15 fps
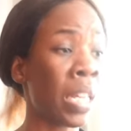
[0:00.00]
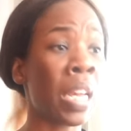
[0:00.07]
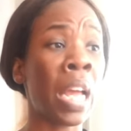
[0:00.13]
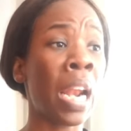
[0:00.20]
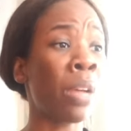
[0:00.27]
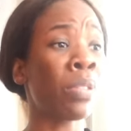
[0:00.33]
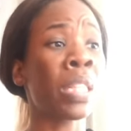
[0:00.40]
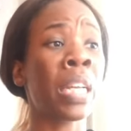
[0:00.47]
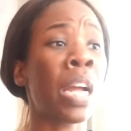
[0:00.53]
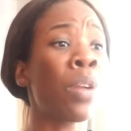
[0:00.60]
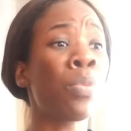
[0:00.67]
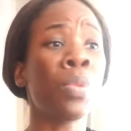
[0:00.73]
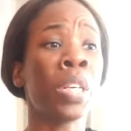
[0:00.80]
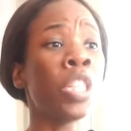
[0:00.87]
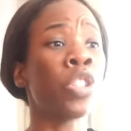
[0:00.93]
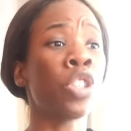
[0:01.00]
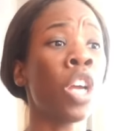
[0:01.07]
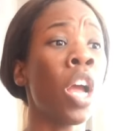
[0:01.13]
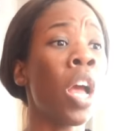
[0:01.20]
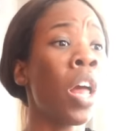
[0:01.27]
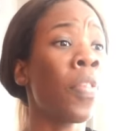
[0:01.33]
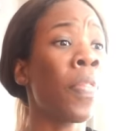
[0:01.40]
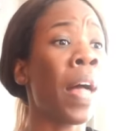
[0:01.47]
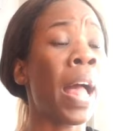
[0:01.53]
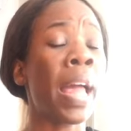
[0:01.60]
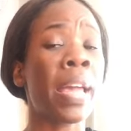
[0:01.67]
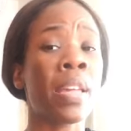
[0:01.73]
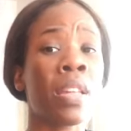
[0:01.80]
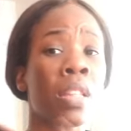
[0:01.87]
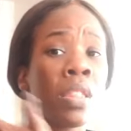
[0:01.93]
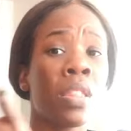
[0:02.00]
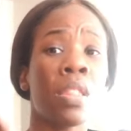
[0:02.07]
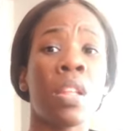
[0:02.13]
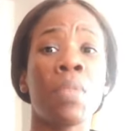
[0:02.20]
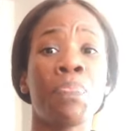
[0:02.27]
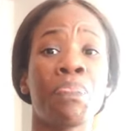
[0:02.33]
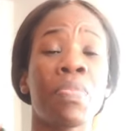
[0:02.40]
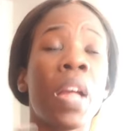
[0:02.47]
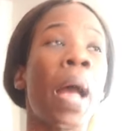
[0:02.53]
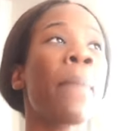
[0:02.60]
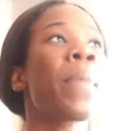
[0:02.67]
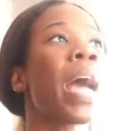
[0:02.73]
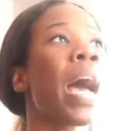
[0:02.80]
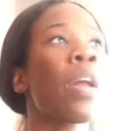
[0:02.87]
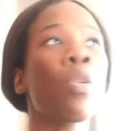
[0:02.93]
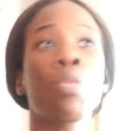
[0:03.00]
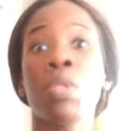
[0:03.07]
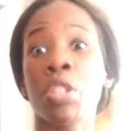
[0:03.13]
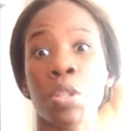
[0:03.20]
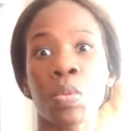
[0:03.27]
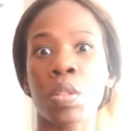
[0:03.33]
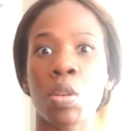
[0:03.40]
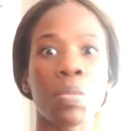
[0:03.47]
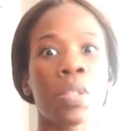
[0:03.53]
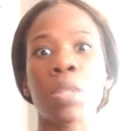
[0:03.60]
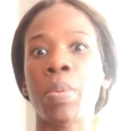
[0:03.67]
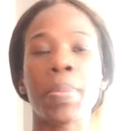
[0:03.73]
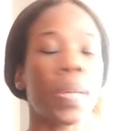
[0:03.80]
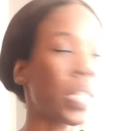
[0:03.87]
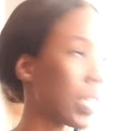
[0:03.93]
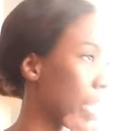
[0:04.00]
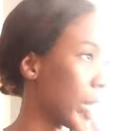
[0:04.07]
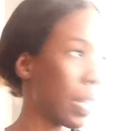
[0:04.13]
And I was like, I wish like I mean, I don't wish there was homeless people outside.